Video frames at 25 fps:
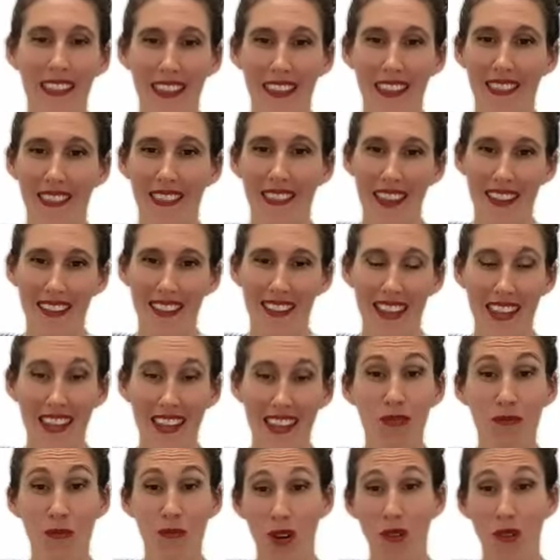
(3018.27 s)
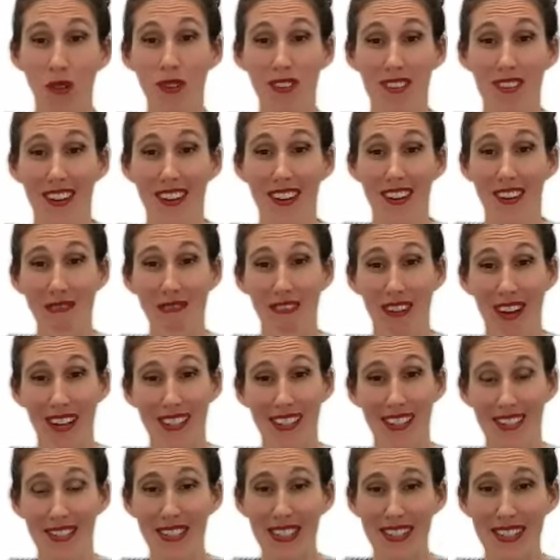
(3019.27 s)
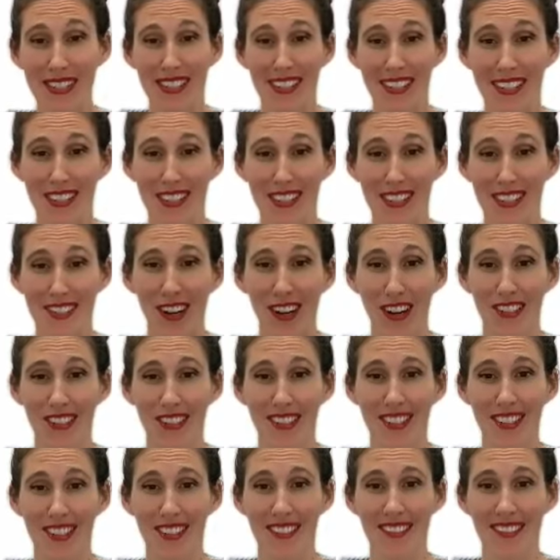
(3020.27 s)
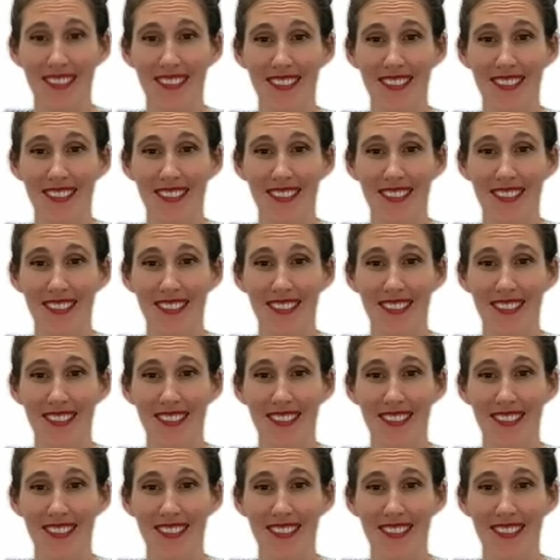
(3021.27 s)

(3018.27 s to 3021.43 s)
that then they can work with their advisor as they start